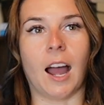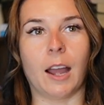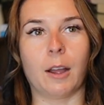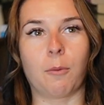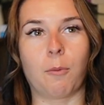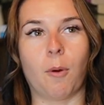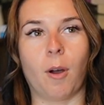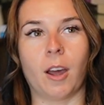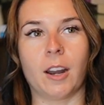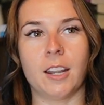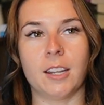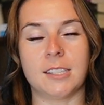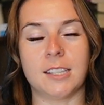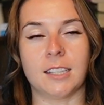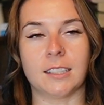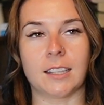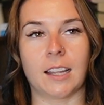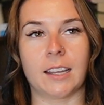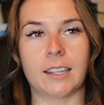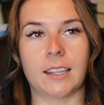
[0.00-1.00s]
I wanted
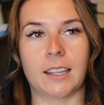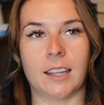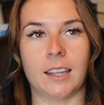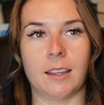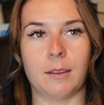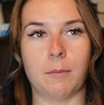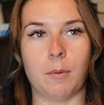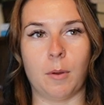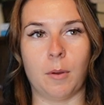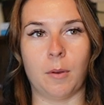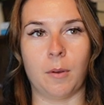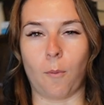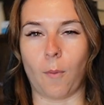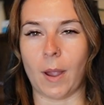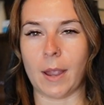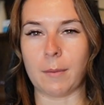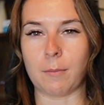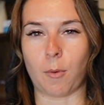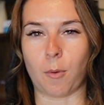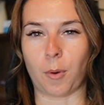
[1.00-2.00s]
to like him
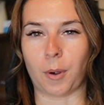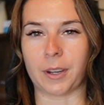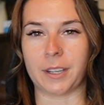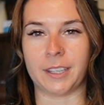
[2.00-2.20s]
way more,